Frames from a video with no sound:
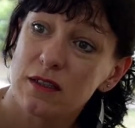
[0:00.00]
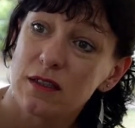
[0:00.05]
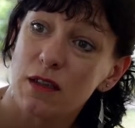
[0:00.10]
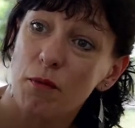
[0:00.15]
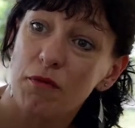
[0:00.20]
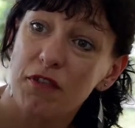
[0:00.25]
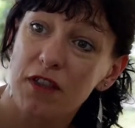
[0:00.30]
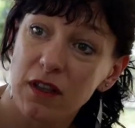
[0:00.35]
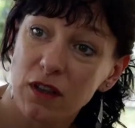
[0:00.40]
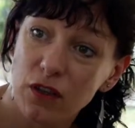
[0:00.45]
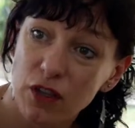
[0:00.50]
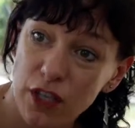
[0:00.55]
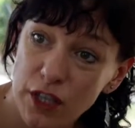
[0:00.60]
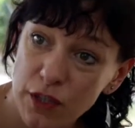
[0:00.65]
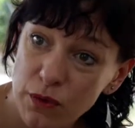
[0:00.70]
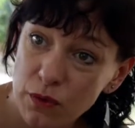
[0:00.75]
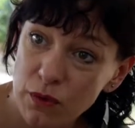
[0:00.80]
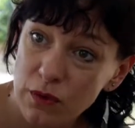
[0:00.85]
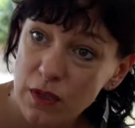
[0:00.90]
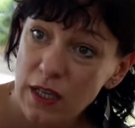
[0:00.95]
something
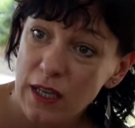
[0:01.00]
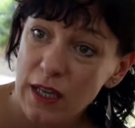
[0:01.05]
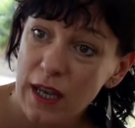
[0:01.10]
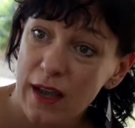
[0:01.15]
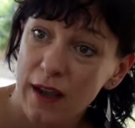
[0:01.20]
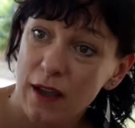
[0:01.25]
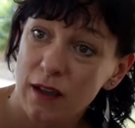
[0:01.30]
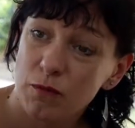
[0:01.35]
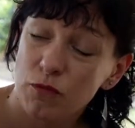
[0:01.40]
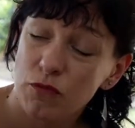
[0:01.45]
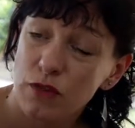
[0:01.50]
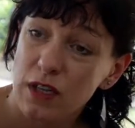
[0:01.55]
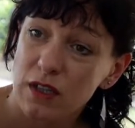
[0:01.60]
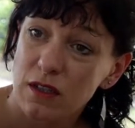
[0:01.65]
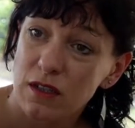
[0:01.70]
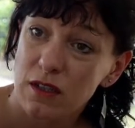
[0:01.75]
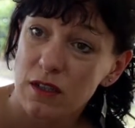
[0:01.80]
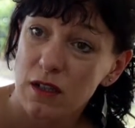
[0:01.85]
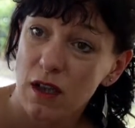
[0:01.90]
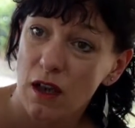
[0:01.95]
new and
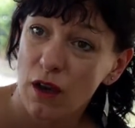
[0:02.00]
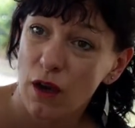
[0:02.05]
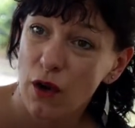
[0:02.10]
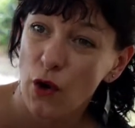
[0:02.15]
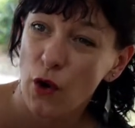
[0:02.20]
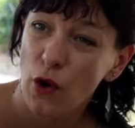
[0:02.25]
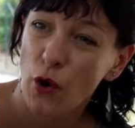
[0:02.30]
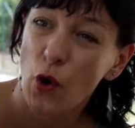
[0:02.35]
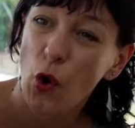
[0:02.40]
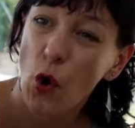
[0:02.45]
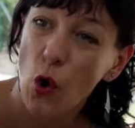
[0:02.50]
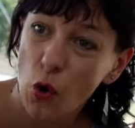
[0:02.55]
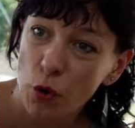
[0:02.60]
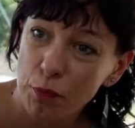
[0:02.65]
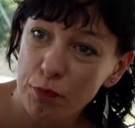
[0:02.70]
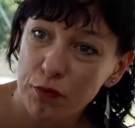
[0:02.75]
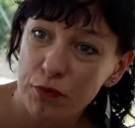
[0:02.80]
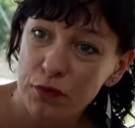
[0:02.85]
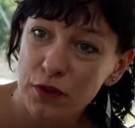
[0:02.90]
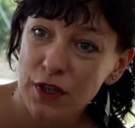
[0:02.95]
brings
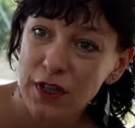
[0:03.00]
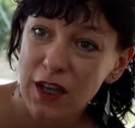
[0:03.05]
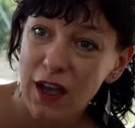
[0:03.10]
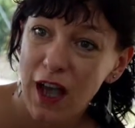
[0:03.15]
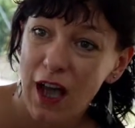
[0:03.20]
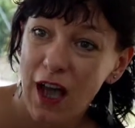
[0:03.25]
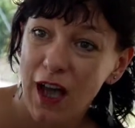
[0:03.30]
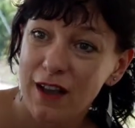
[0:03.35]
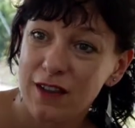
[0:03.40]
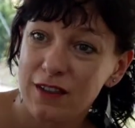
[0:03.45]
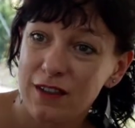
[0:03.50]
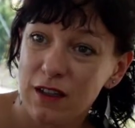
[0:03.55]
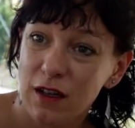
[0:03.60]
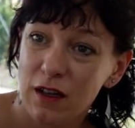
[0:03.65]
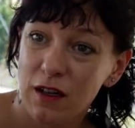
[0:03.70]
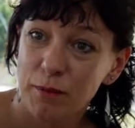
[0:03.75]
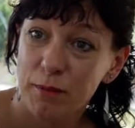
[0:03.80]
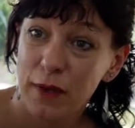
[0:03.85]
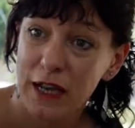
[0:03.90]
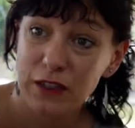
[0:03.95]
hope and
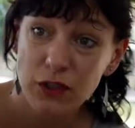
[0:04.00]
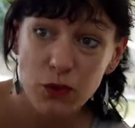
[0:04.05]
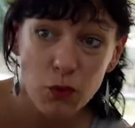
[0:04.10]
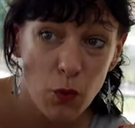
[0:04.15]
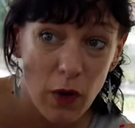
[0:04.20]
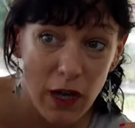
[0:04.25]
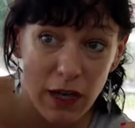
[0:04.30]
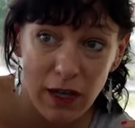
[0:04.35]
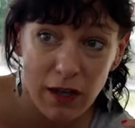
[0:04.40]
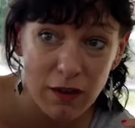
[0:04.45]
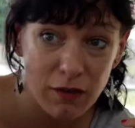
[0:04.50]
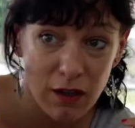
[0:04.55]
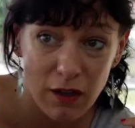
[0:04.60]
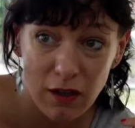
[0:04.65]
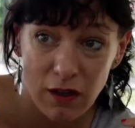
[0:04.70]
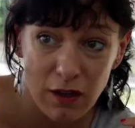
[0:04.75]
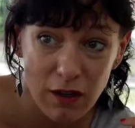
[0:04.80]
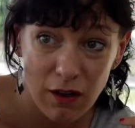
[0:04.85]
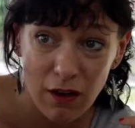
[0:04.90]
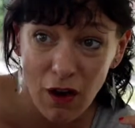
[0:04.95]
a better way
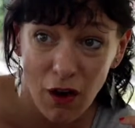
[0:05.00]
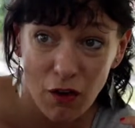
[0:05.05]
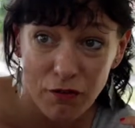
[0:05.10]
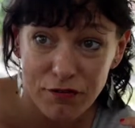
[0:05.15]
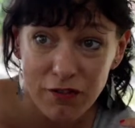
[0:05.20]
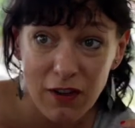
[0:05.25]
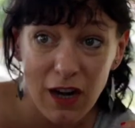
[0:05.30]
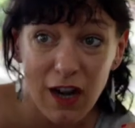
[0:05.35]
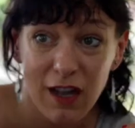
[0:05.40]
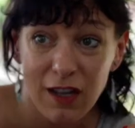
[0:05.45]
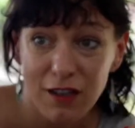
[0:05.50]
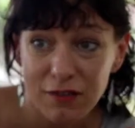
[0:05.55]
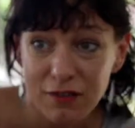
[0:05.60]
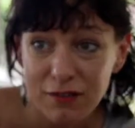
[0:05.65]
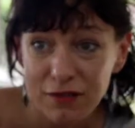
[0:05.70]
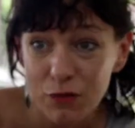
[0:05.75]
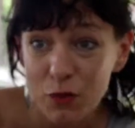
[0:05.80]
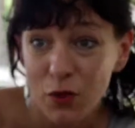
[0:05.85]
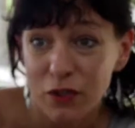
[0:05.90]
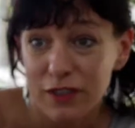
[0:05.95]
of
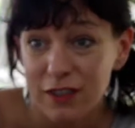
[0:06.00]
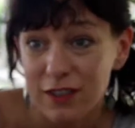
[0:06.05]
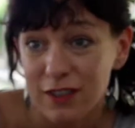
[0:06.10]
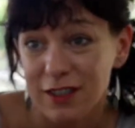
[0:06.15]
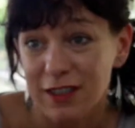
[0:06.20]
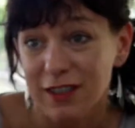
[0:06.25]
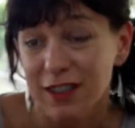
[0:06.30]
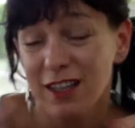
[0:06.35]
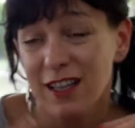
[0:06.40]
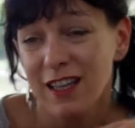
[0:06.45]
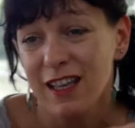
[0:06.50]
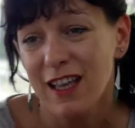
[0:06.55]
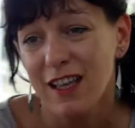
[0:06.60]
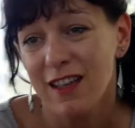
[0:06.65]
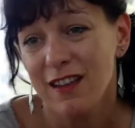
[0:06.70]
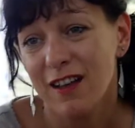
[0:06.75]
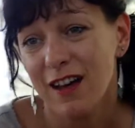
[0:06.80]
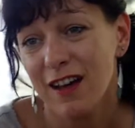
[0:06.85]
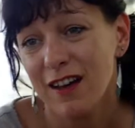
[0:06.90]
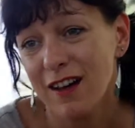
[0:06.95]
life, what
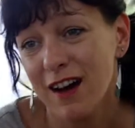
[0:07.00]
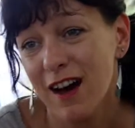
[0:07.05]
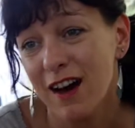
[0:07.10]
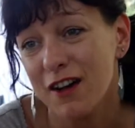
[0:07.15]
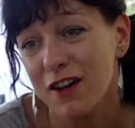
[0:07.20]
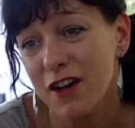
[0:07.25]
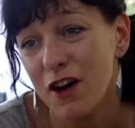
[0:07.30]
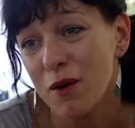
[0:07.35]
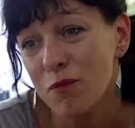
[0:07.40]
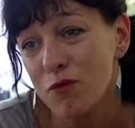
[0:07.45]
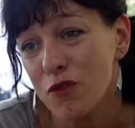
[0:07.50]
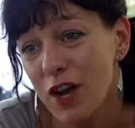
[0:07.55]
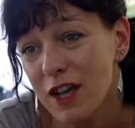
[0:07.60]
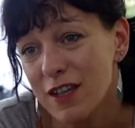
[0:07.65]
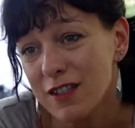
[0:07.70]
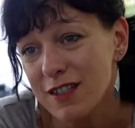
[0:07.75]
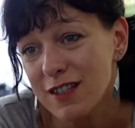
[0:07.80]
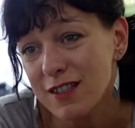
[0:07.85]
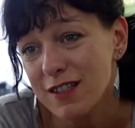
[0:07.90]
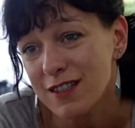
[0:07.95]
our
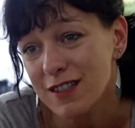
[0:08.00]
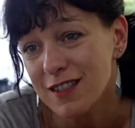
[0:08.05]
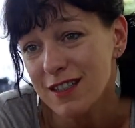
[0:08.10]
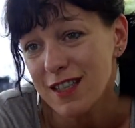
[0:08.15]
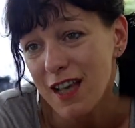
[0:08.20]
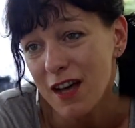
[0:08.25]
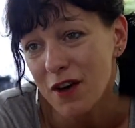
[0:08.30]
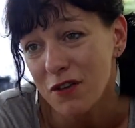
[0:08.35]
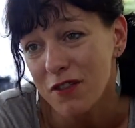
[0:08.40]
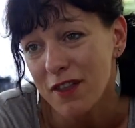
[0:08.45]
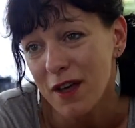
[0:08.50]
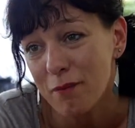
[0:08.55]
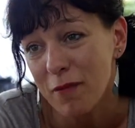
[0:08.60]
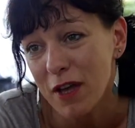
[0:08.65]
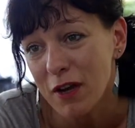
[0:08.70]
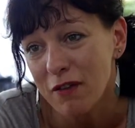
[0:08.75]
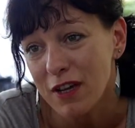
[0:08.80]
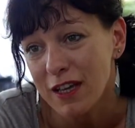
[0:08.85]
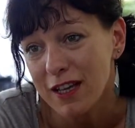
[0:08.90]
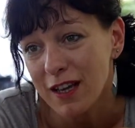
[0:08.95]
comrades in South
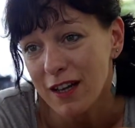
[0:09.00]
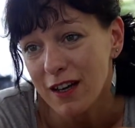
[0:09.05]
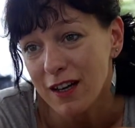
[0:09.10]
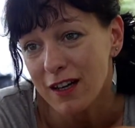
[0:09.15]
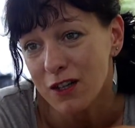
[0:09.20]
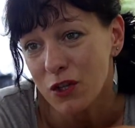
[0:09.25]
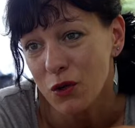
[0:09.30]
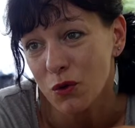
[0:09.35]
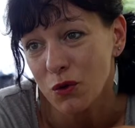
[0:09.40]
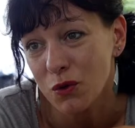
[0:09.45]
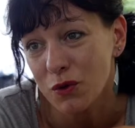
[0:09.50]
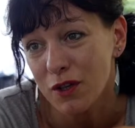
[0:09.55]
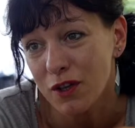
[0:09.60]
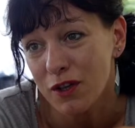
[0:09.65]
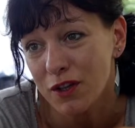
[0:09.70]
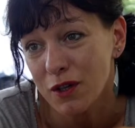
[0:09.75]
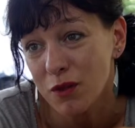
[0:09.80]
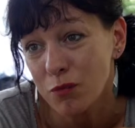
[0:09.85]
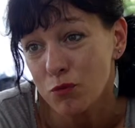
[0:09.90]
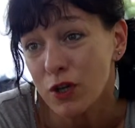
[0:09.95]
America call
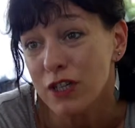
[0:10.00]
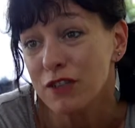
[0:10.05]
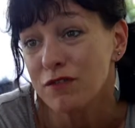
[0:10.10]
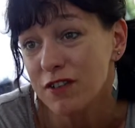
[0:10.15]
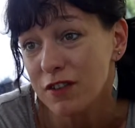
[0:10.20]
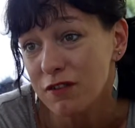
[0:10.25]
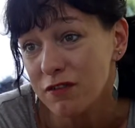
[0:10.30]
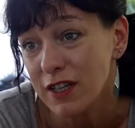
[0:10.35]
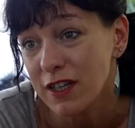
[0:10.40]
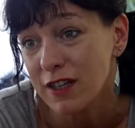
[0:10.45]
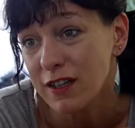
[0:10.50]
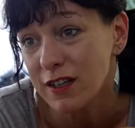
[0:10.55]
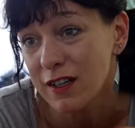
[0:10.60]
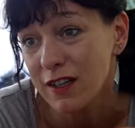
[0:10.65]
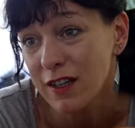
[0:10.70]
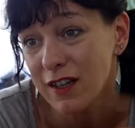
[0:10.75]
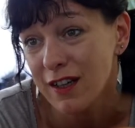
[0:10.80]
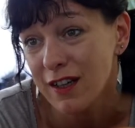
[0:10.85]
buen vivir,